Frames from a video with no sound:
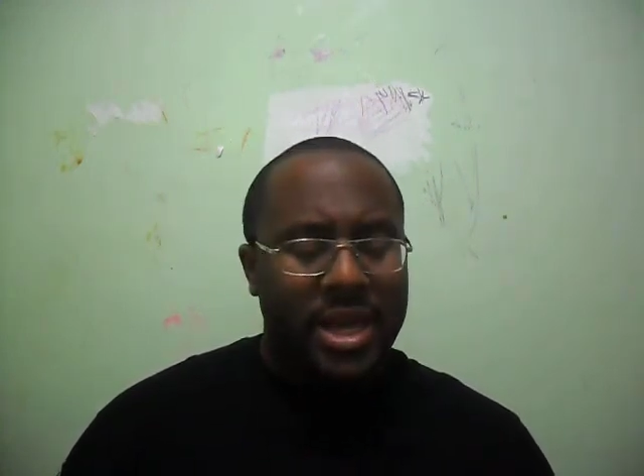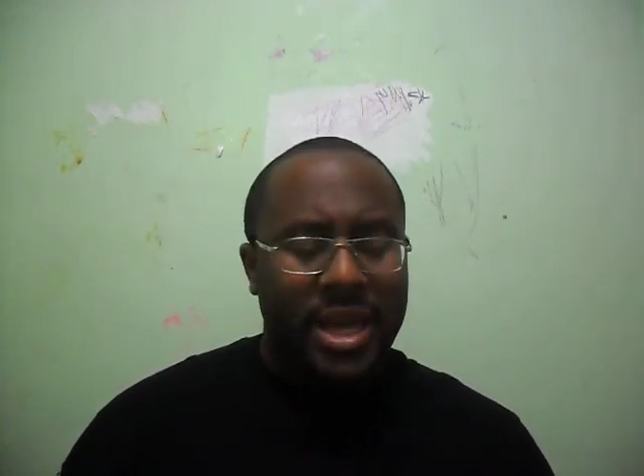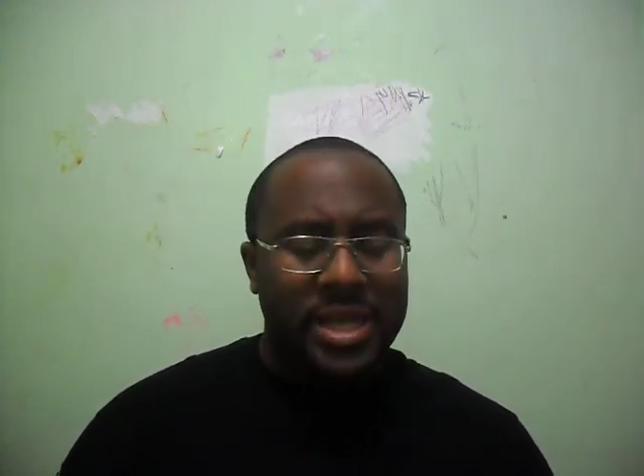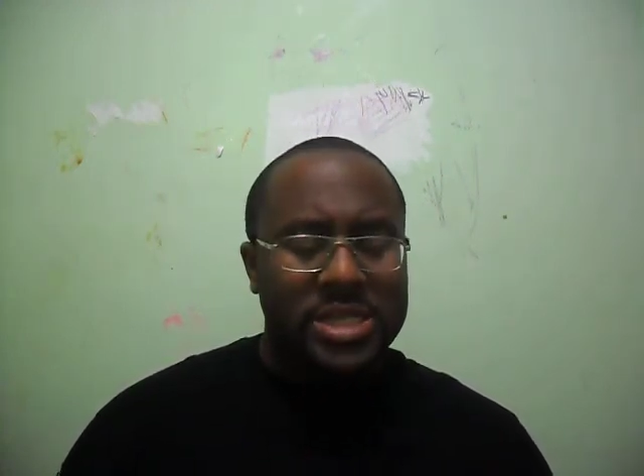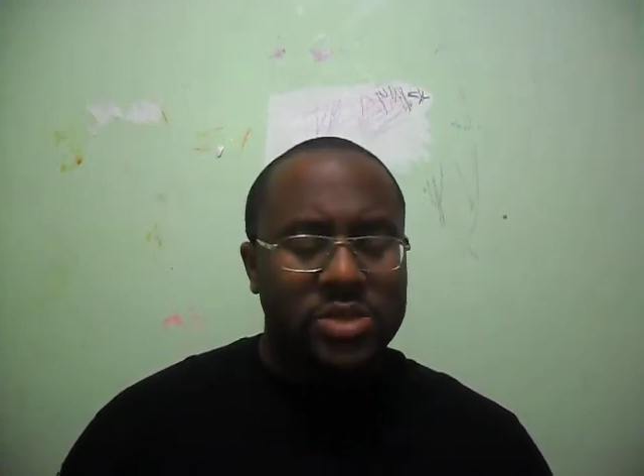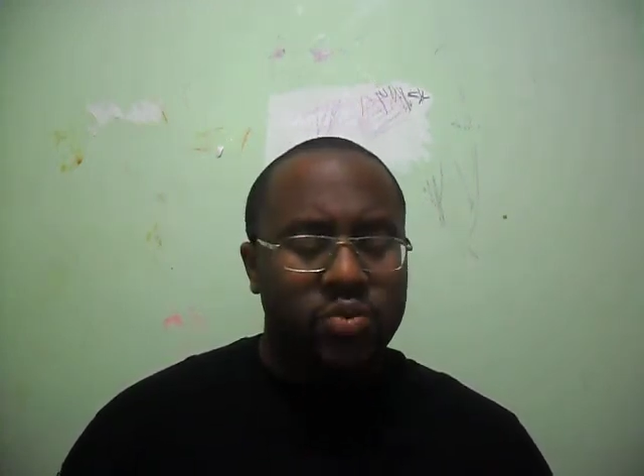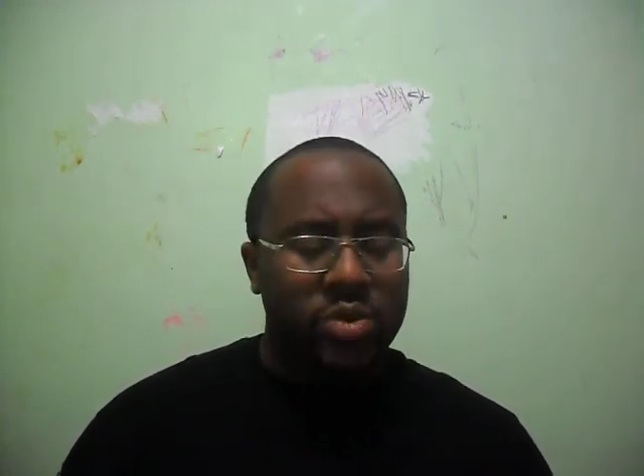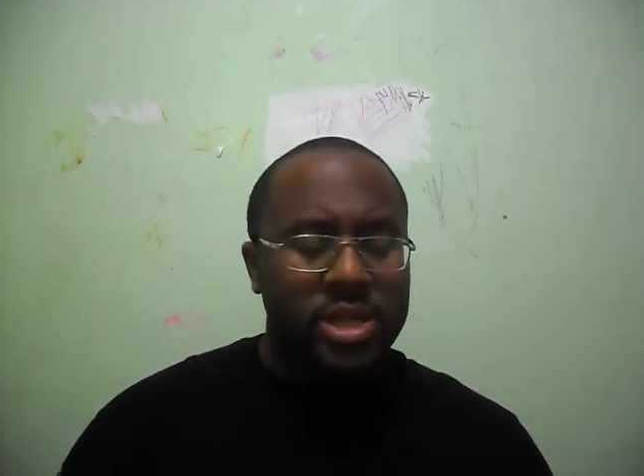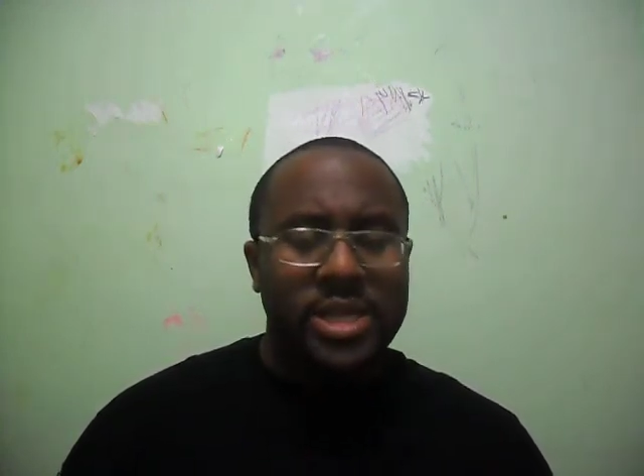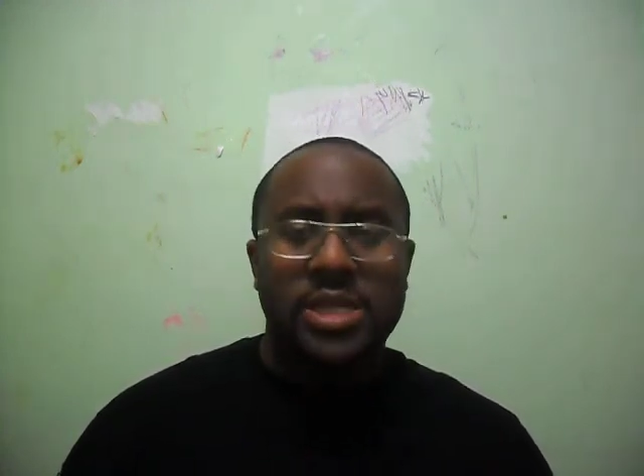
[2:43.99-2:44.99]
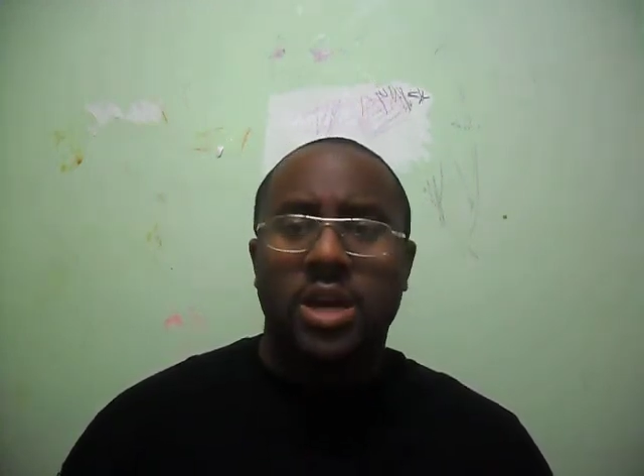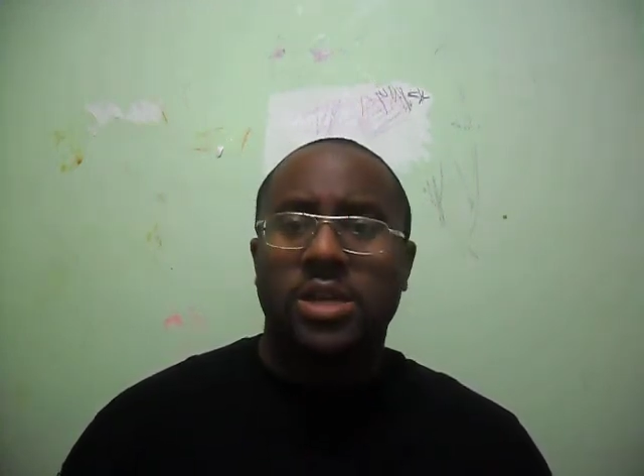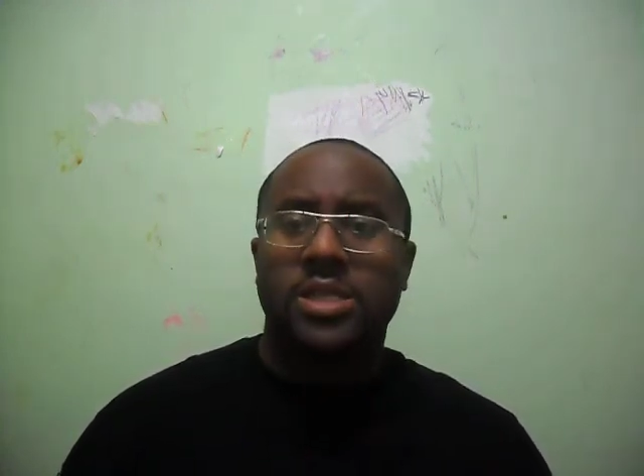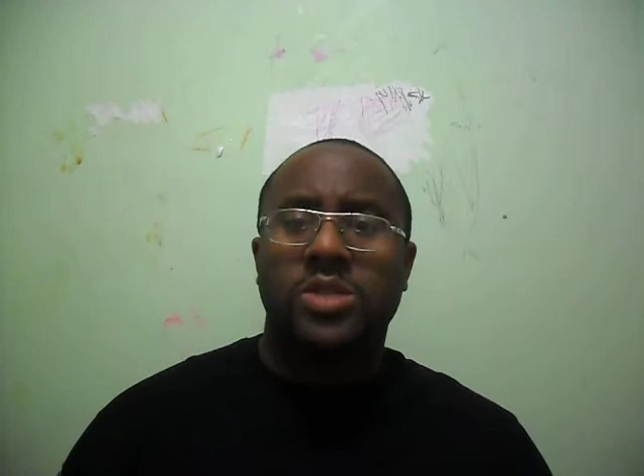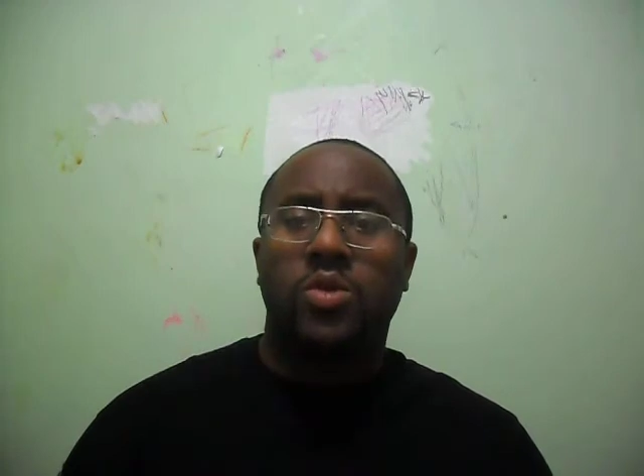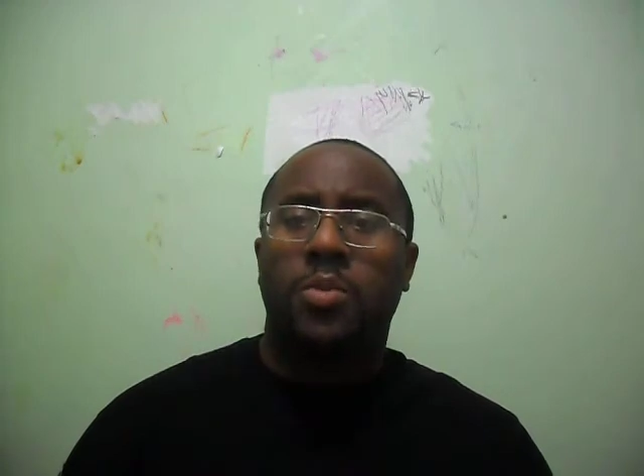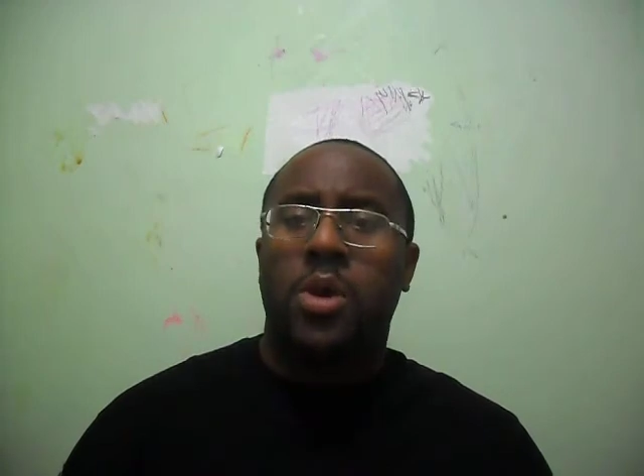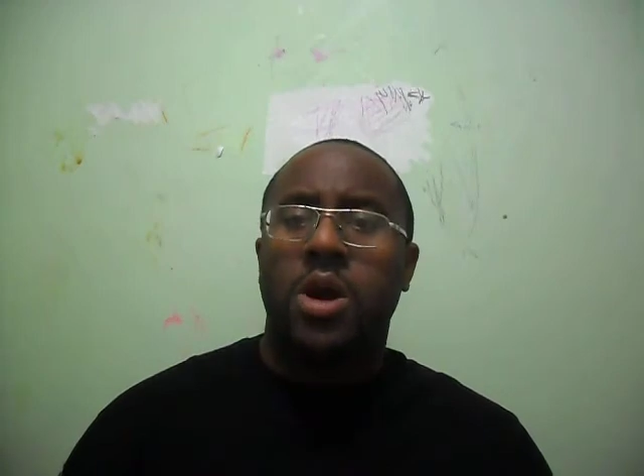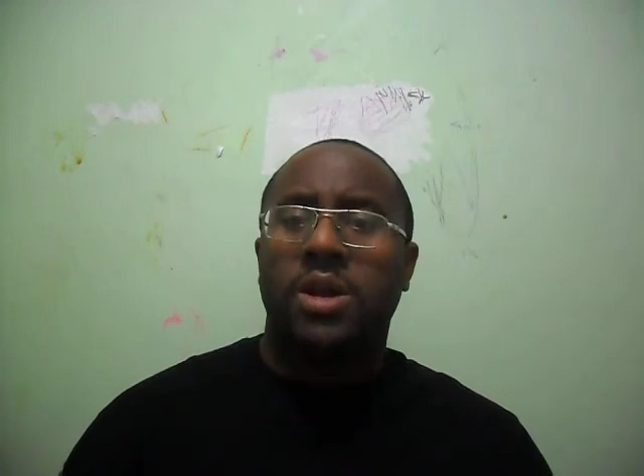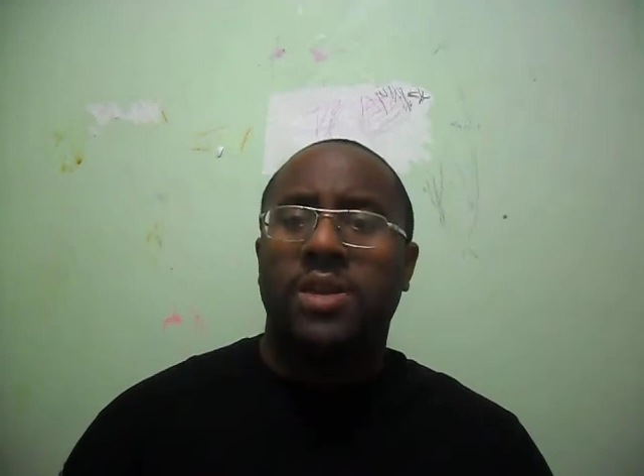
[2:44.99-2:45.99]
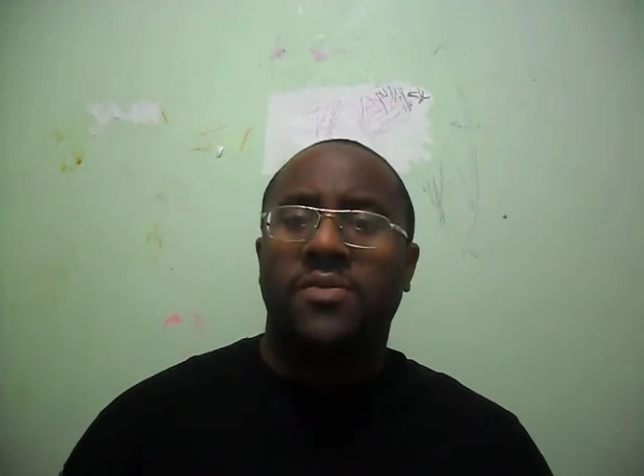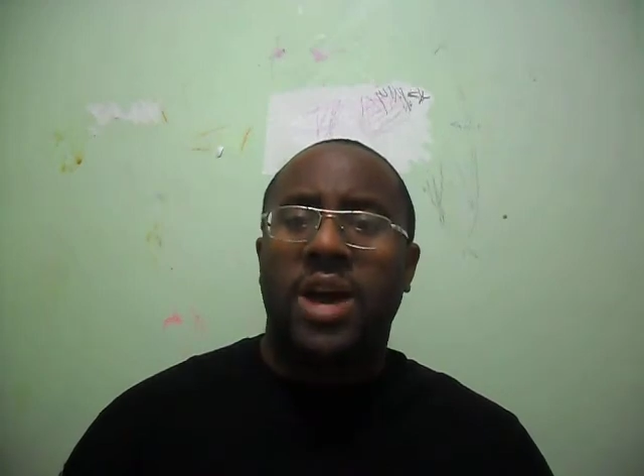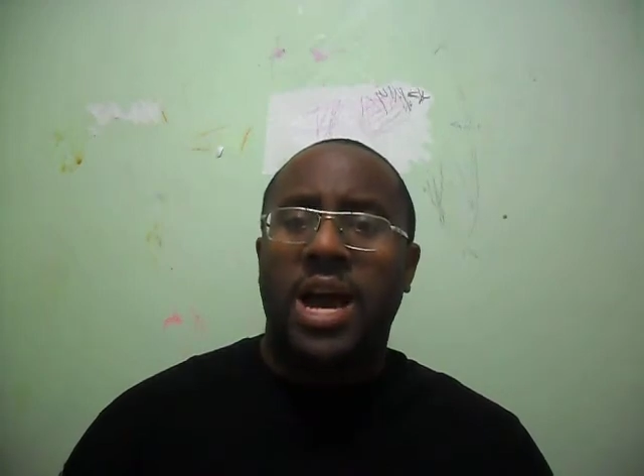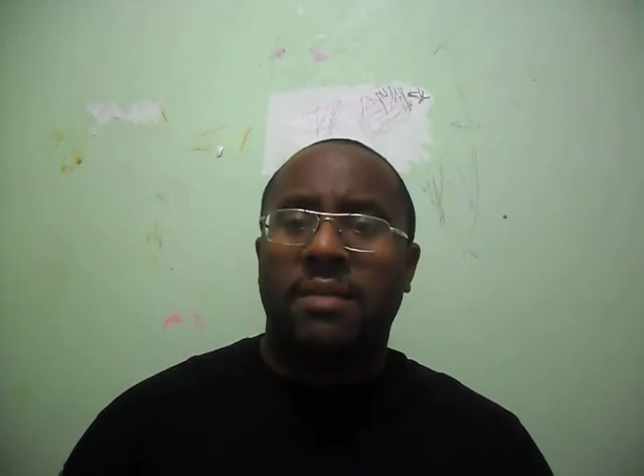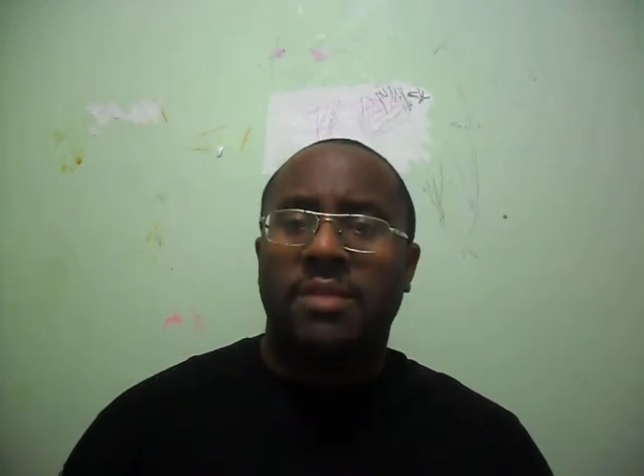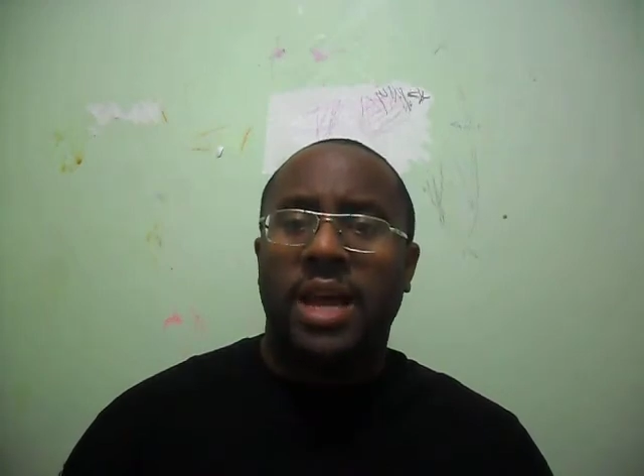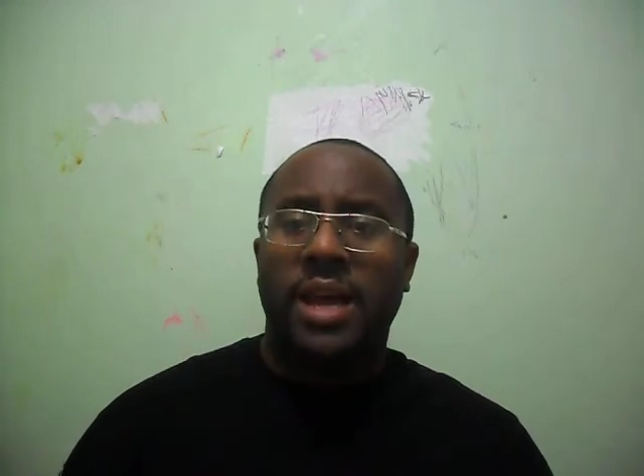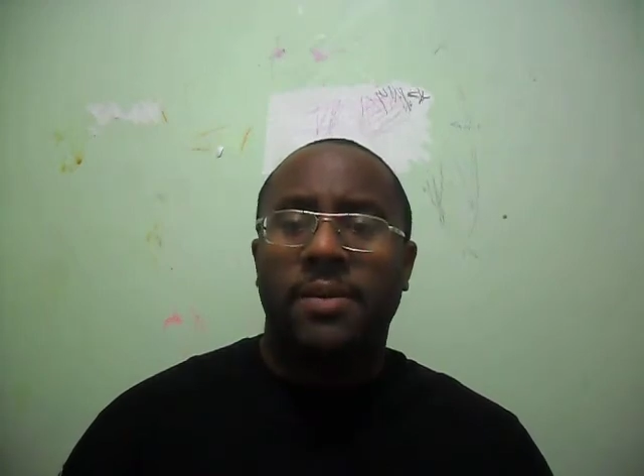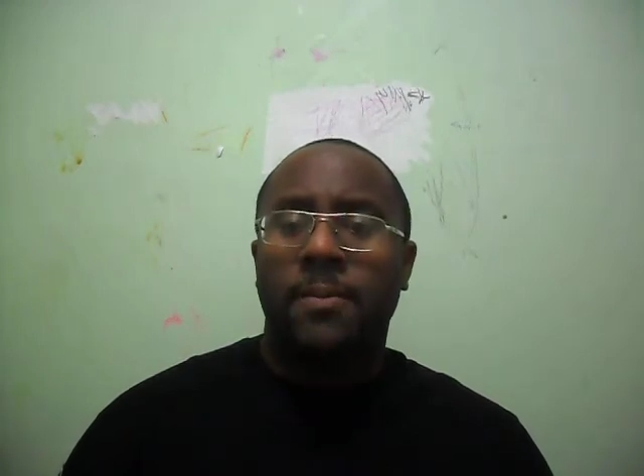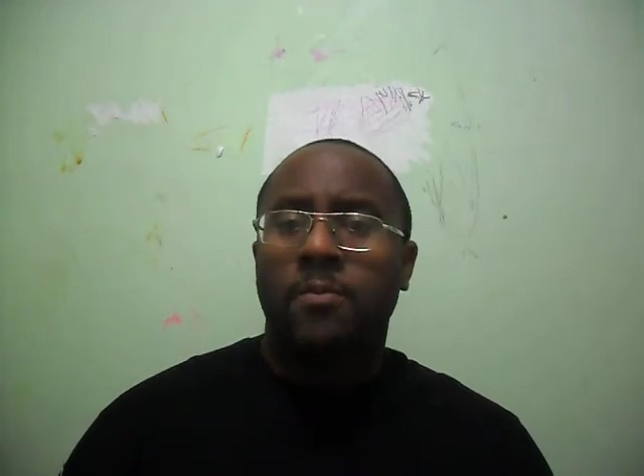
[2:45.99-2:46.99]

it just really turns into a party vibe, like